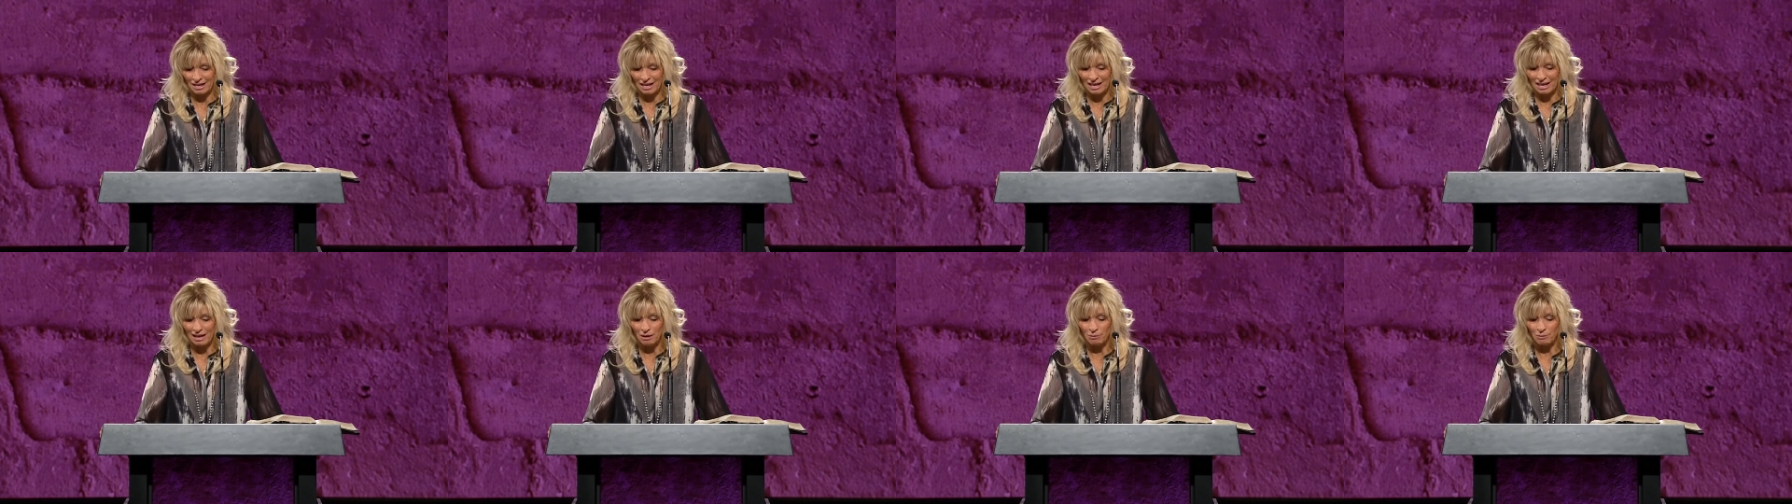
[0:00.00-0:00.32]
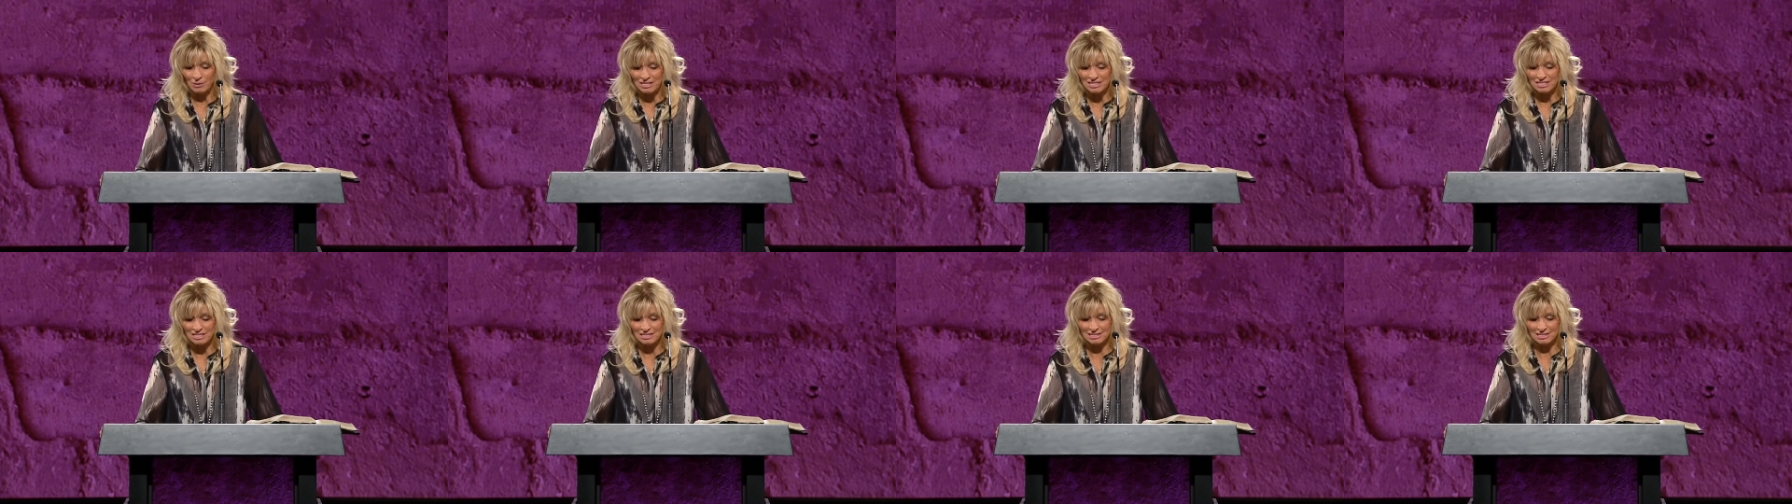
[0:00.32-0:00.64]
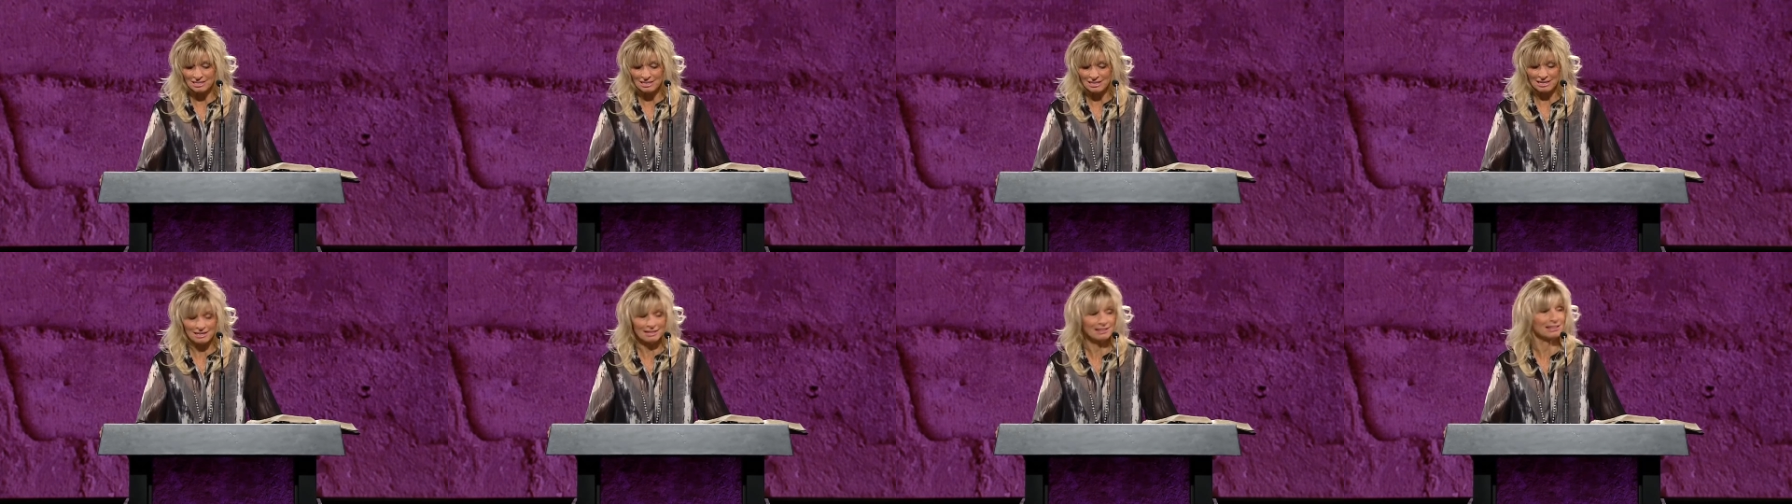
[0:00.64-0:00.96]
And we
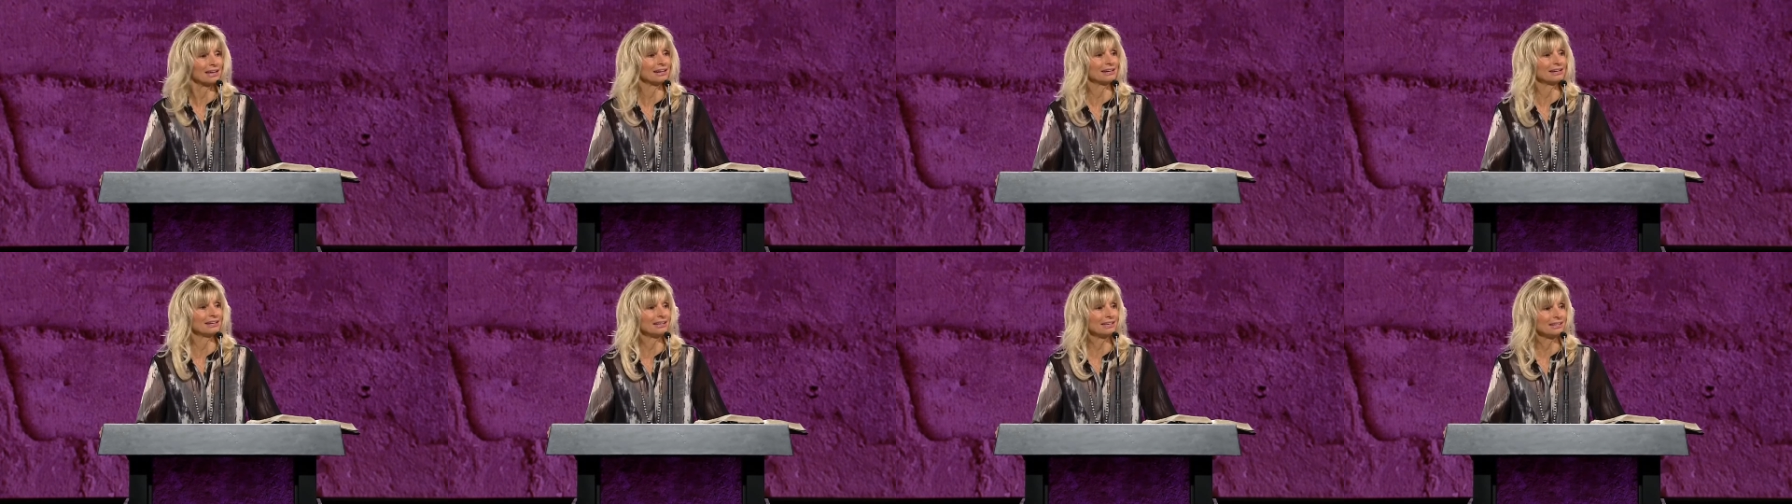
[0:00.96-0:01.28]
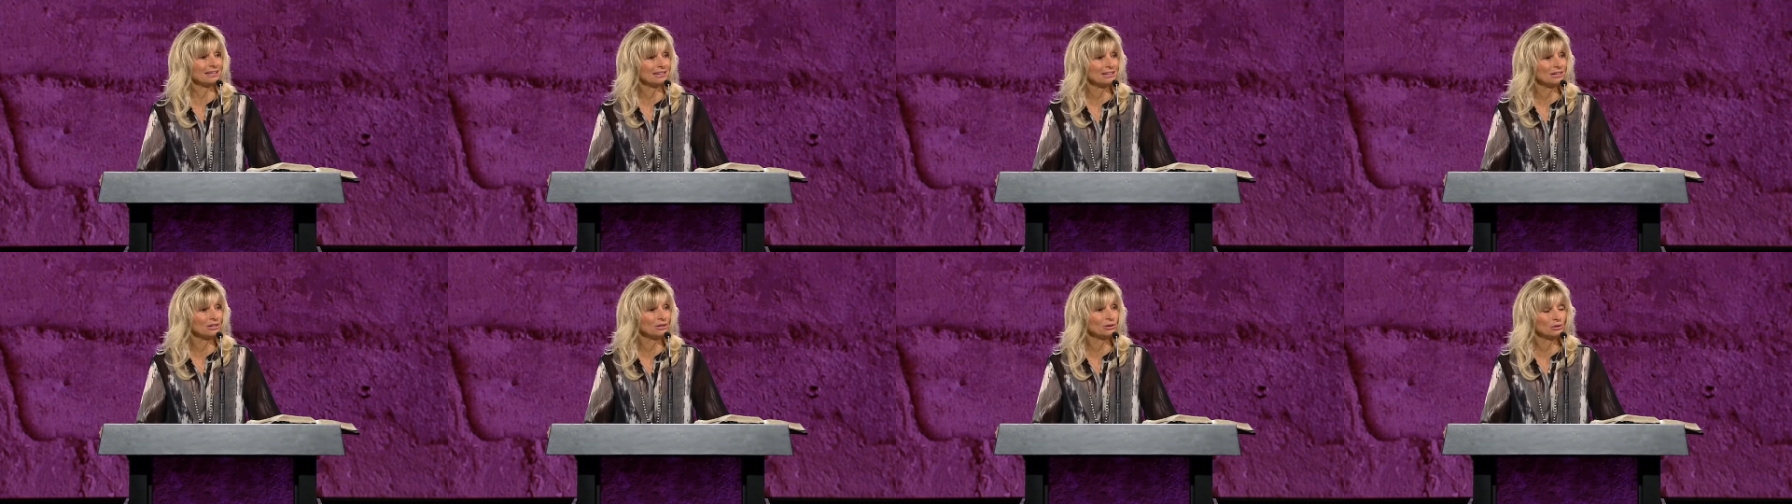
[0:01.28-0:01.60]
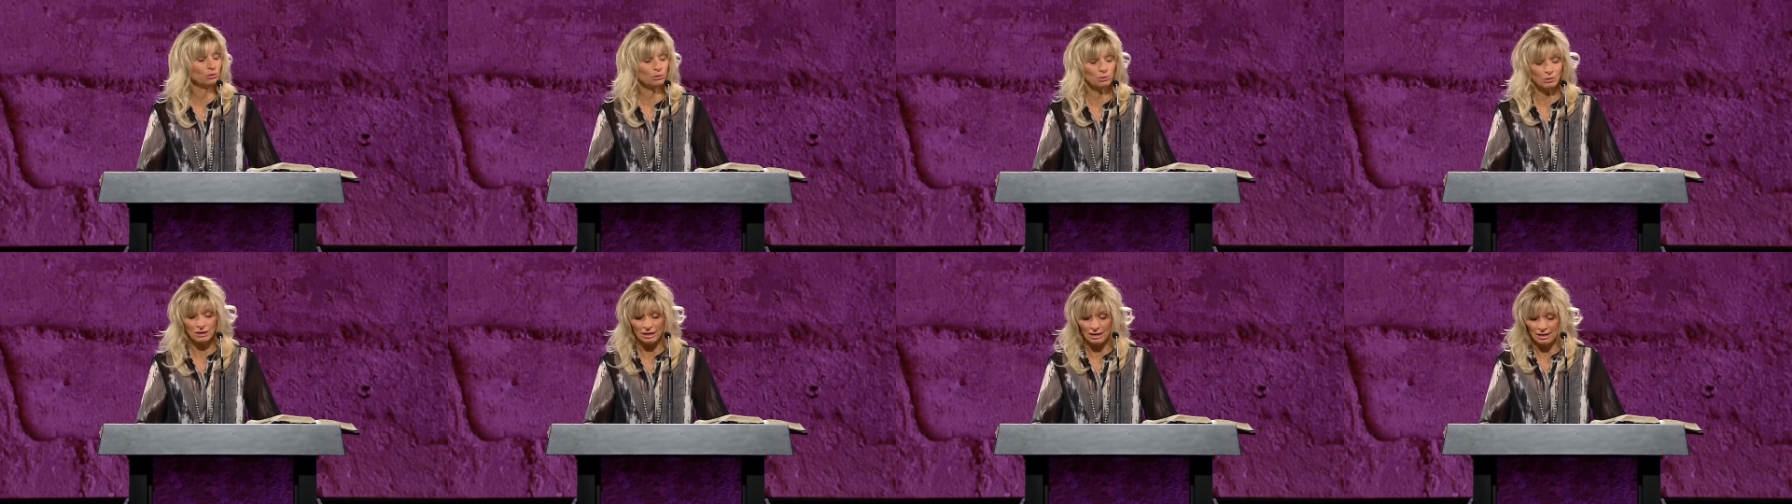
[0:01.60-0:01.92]
see that he
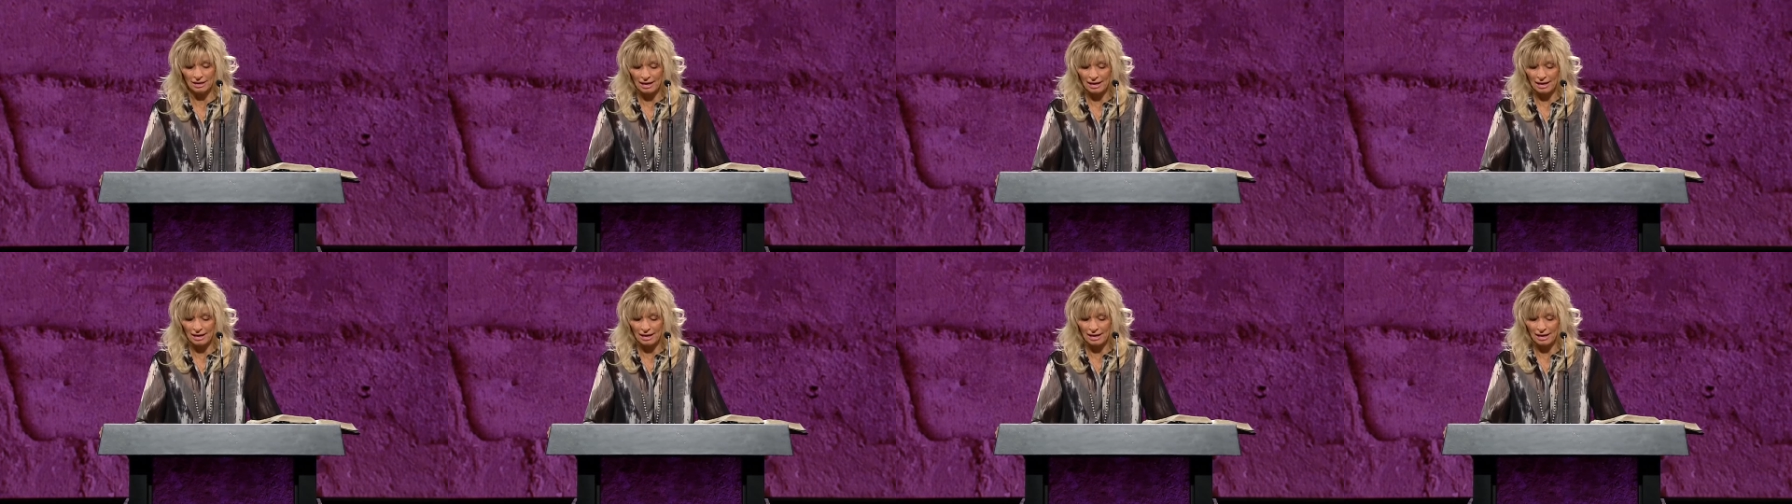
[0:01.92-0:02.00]
knew